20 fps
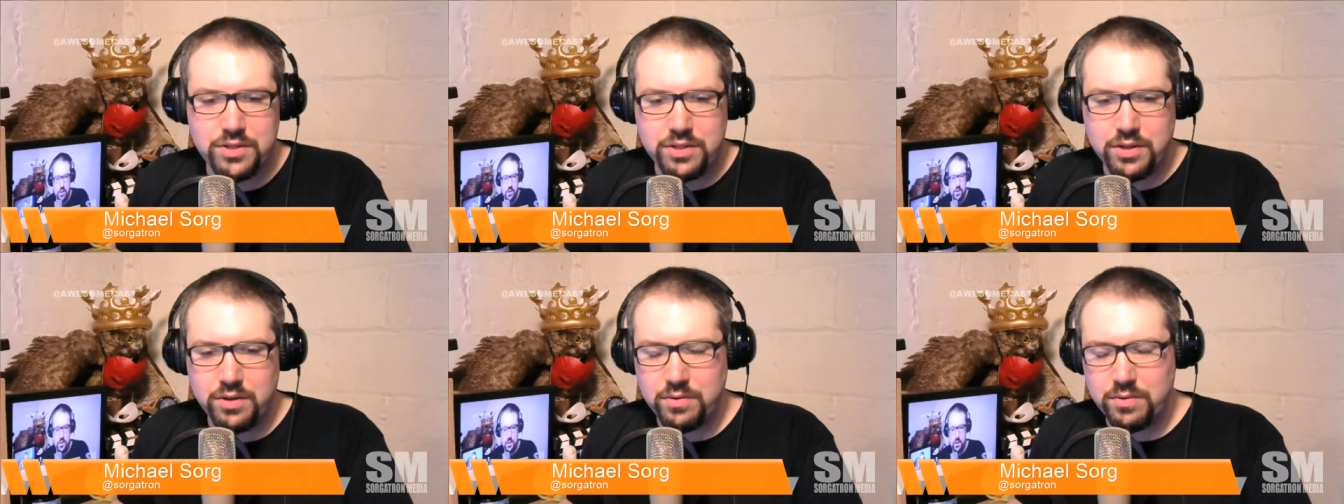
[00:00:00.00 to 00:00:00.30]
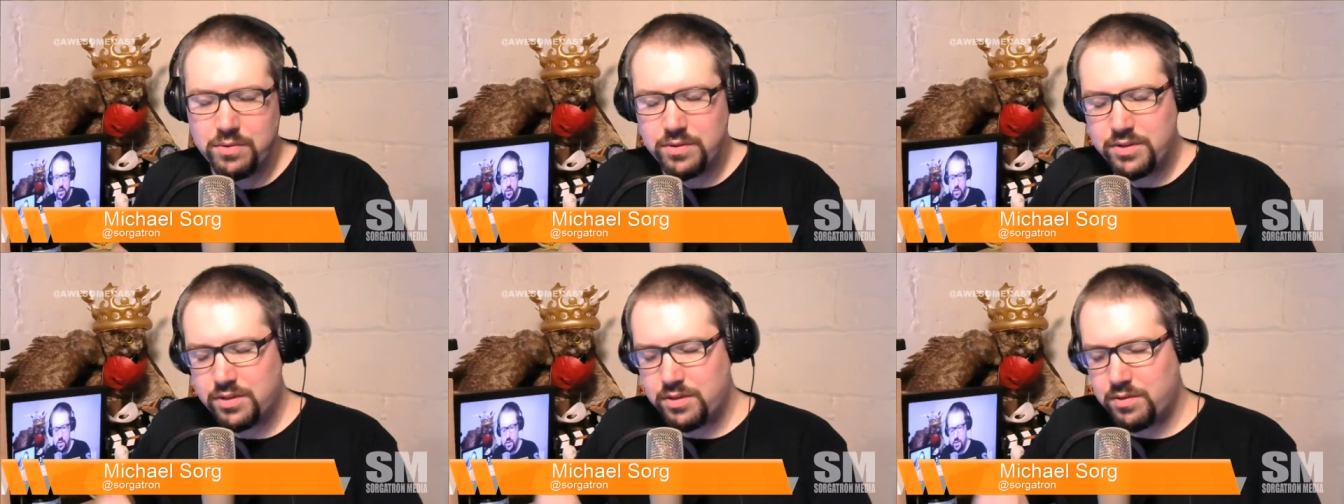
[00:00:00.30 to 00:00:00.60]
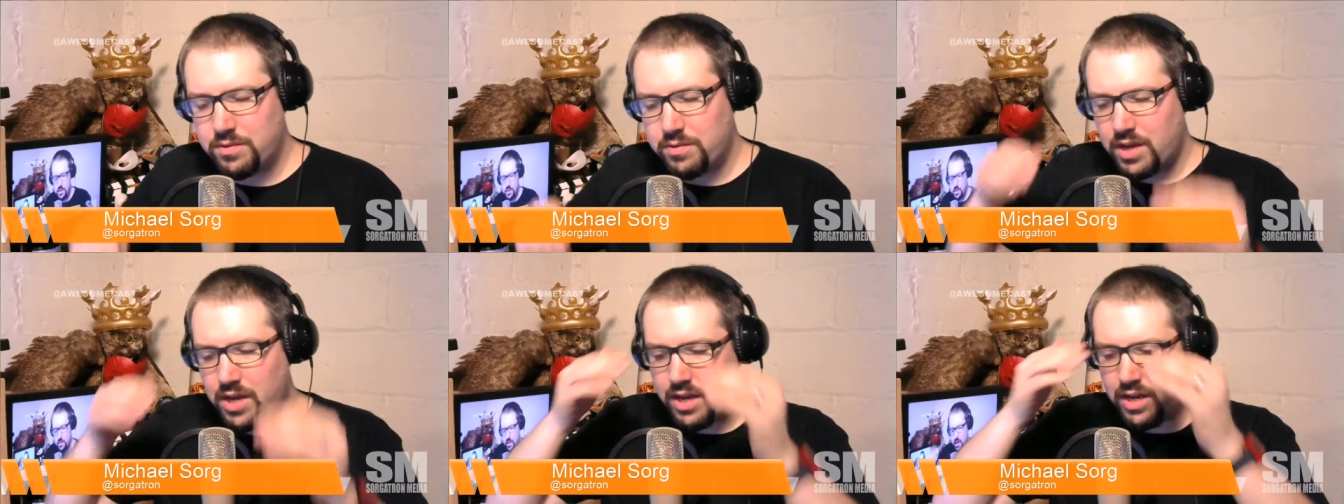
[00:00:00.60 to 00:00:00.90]

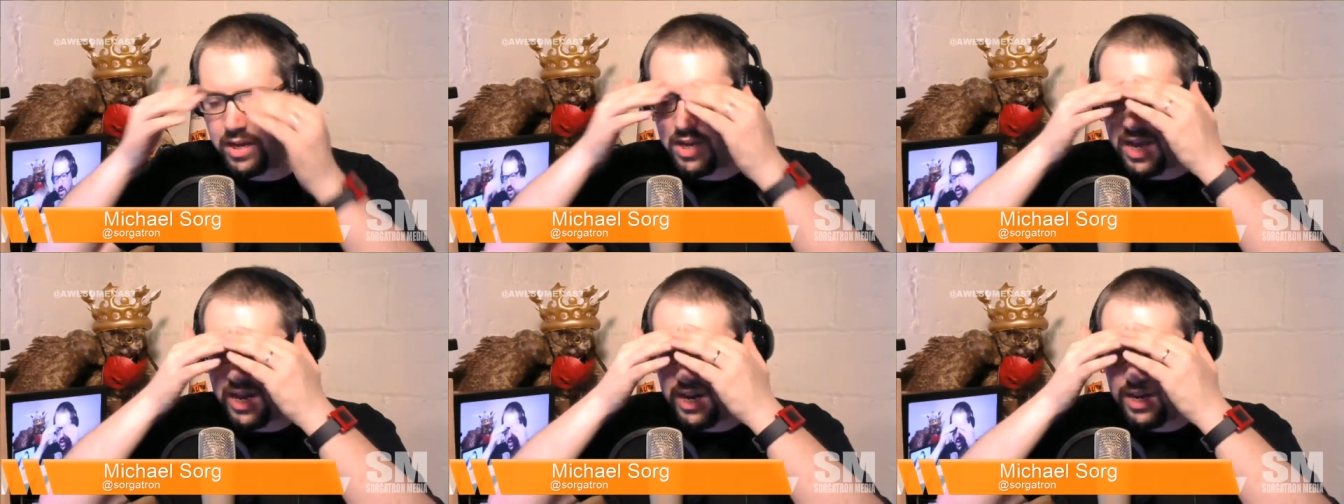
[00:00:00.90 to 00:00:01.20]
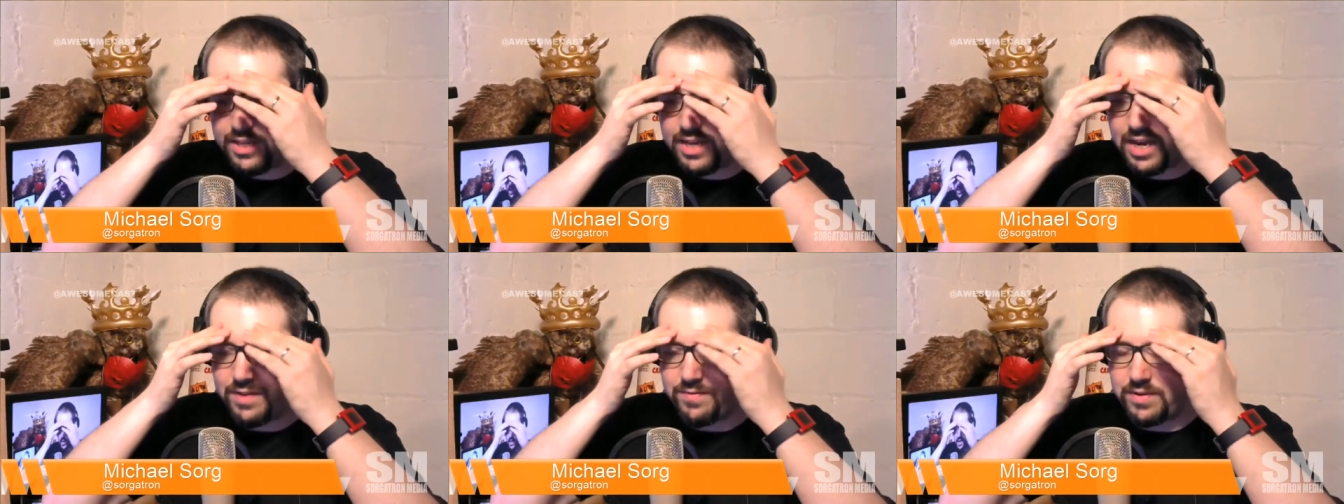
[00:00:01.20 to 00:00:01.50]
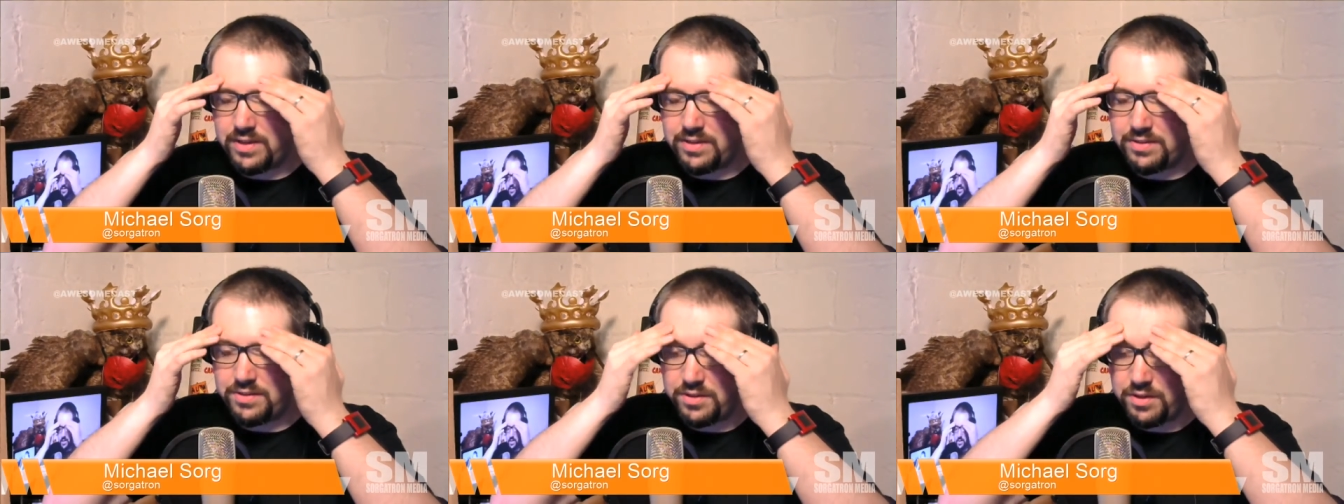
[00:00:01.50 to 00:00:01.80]
kind of dive
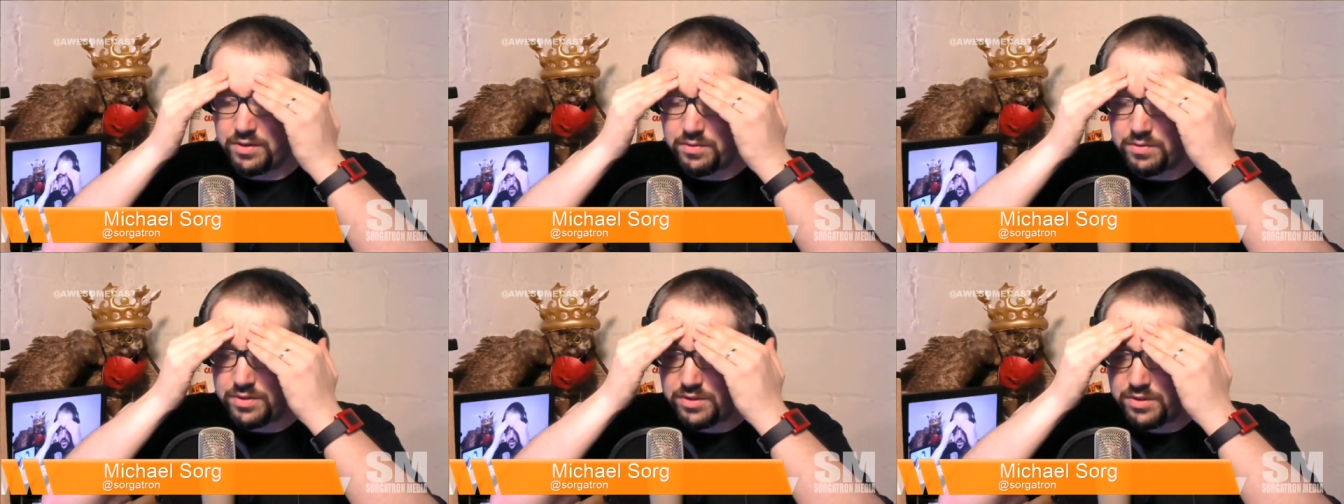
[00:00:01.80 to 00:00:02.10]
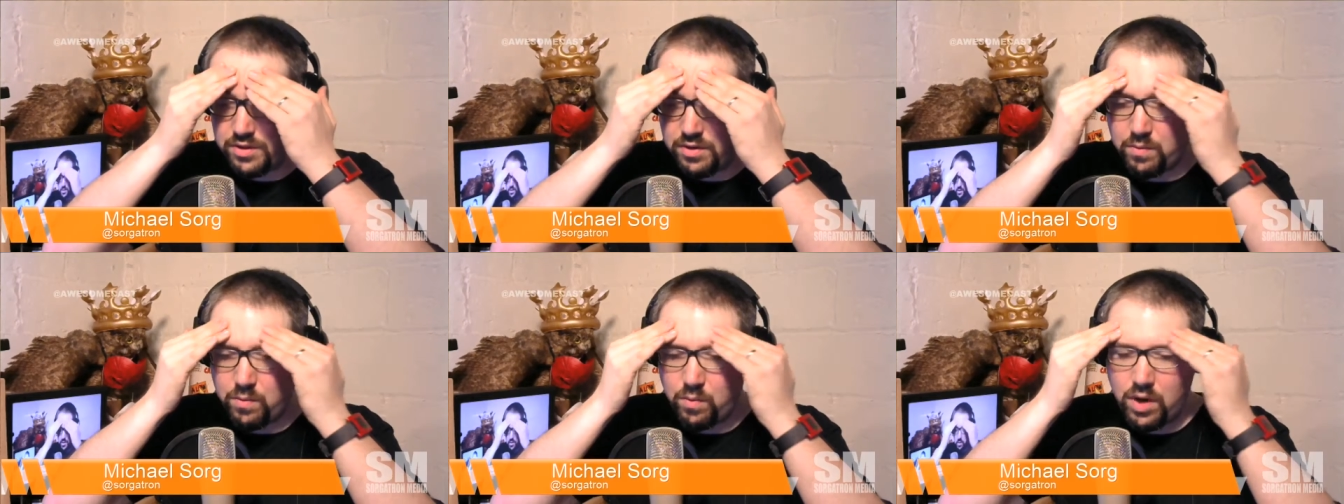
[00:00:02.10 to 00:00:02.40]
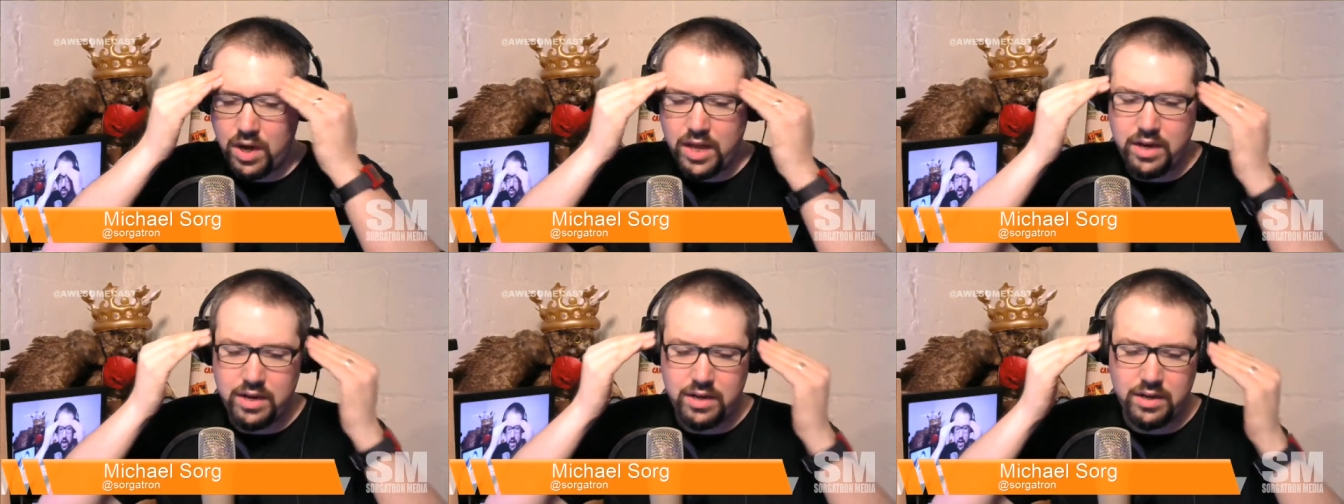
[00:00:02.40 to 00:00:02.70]
in. So
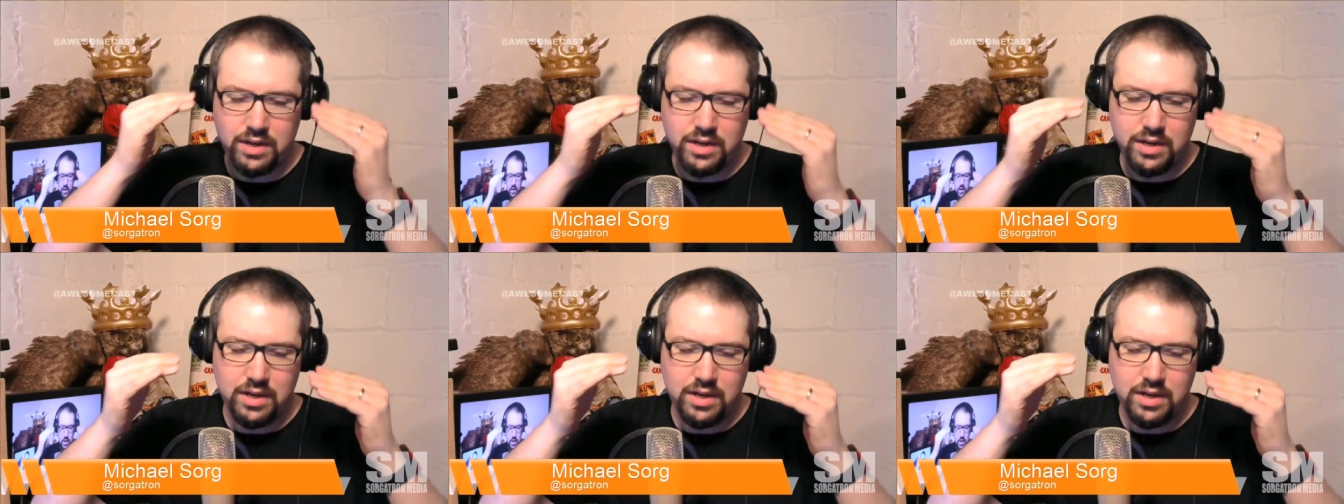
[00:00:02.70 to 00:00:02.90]
what